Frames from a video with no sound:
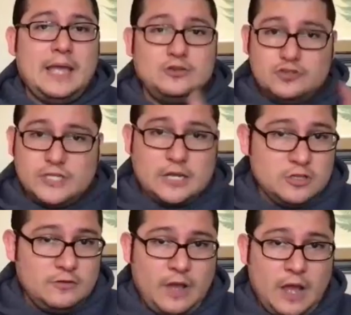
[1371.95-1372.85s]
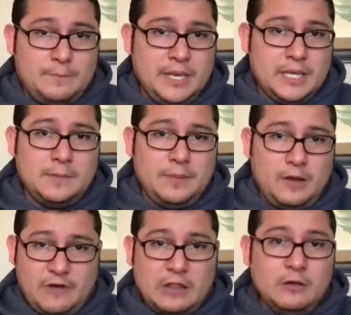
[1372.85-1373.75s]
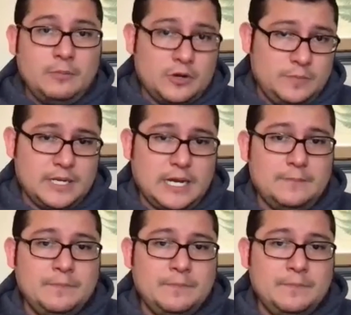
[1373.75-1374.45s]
you schedule a pickup, a follow-up on your pickup,